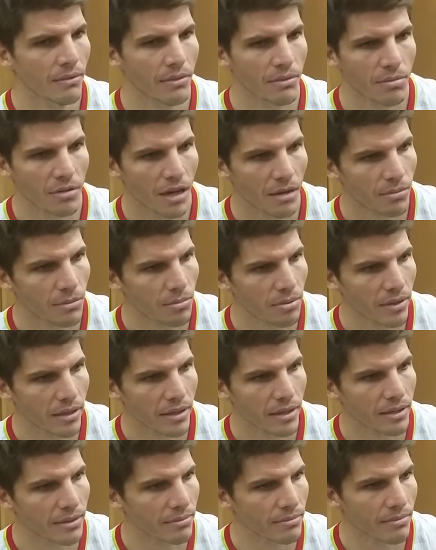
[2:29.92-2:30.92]
we probably
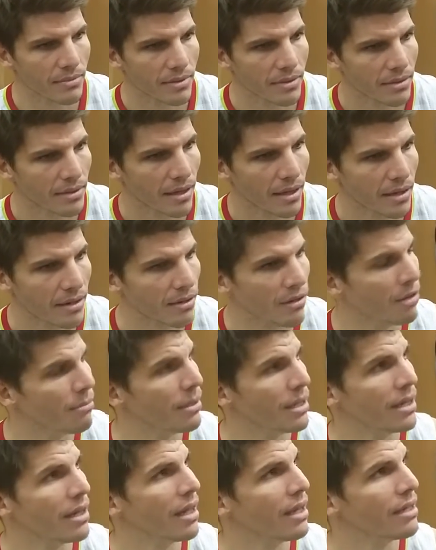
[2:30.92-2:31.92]
play I don't know how
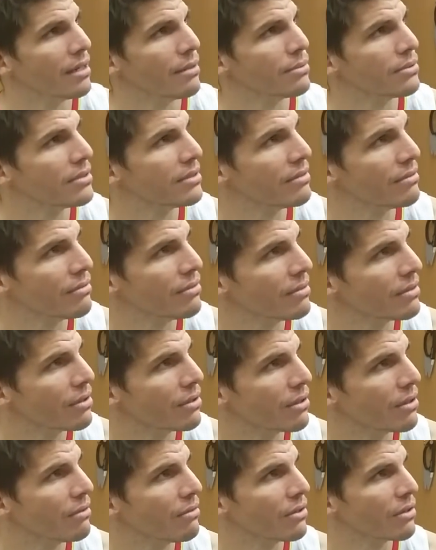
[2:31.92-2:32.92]
many lineups
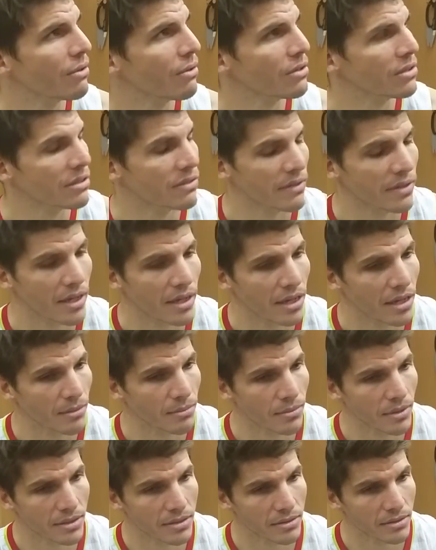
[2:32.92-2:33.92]
over the course of the
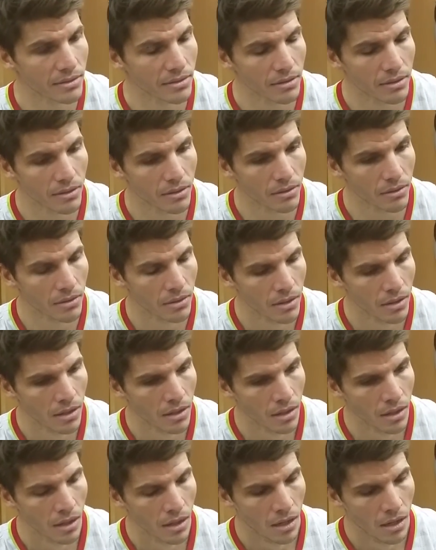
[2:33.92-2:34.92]
game. That's, you
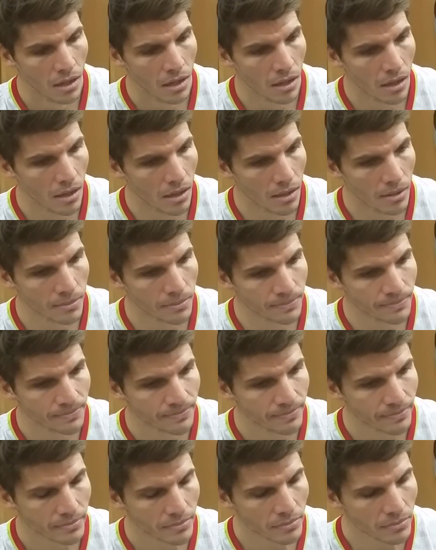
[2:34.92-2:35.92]
know, um,
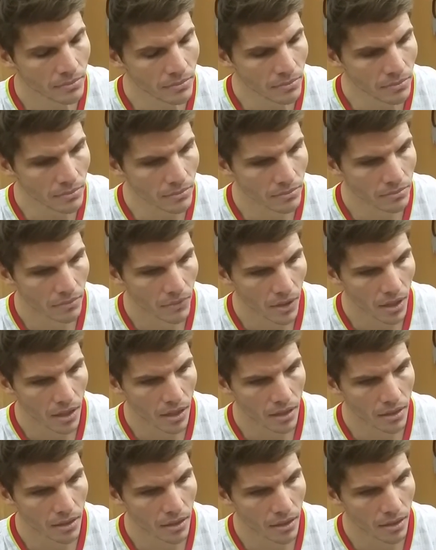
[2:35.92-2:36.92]

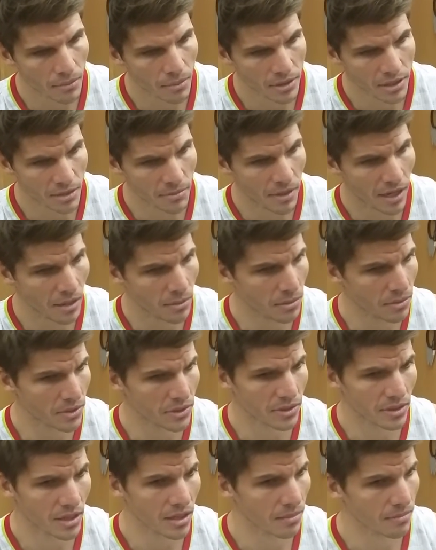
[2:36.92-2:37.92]
and uh, but to be able to
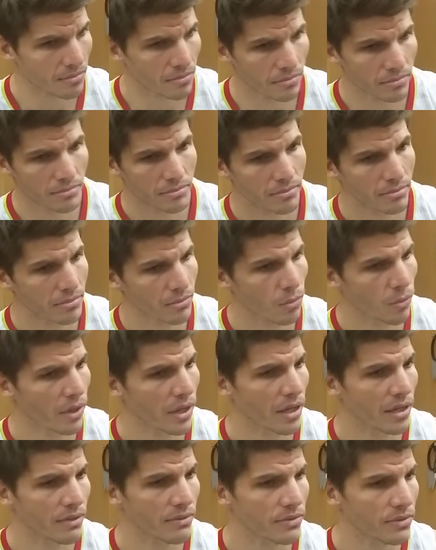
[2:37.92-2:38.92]
just keep
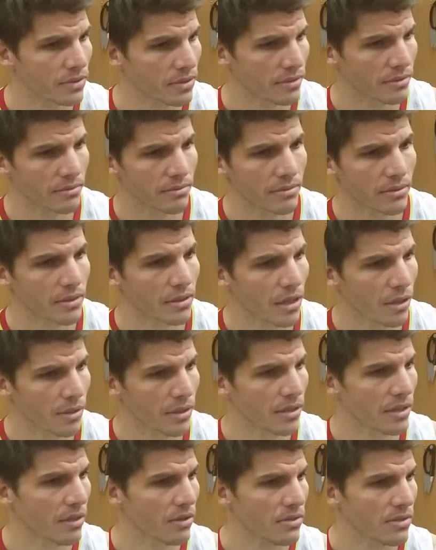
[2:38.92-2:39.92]
waves coming
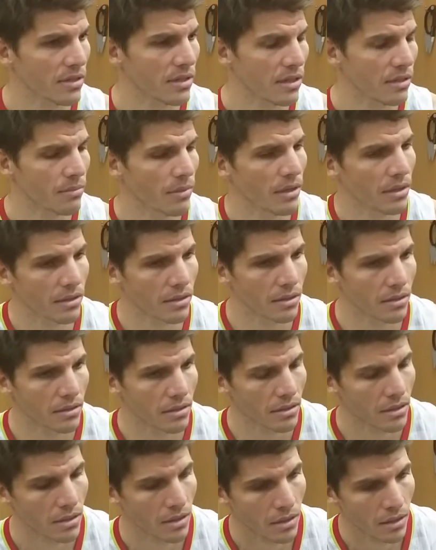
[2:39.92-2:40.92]
to the other team, I think
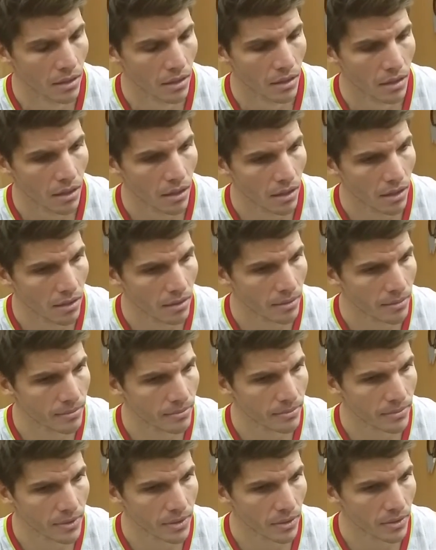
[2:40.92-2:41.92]
um,
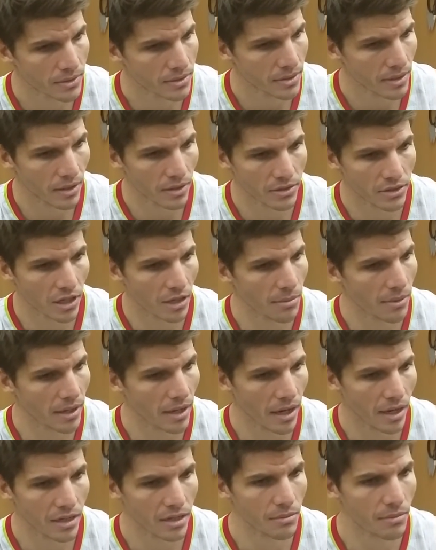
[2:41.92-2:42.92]
you know it's, uh, it's, all about
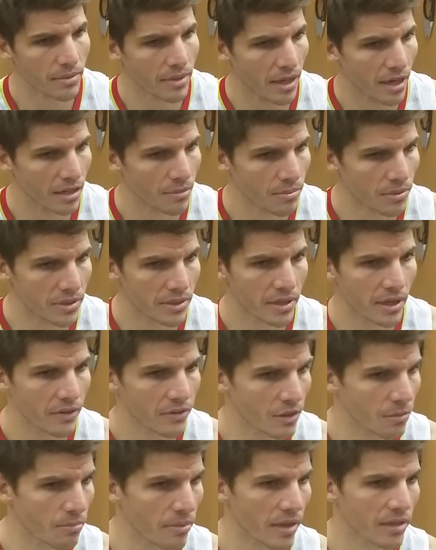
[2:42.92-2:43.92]
how do you how do you put together
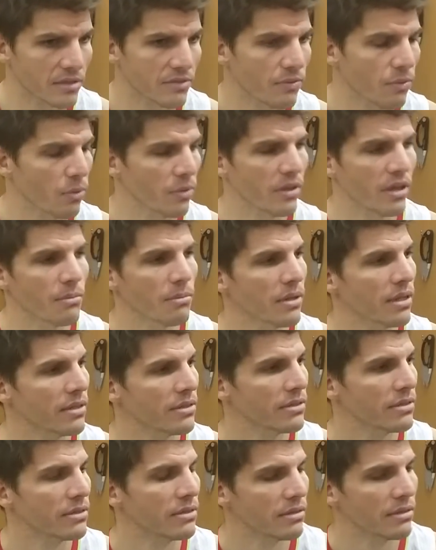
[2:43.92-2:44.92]
your best 48
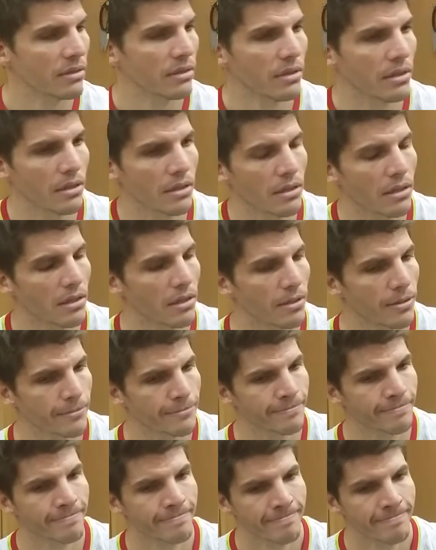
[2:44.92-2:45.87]
minutes. And um,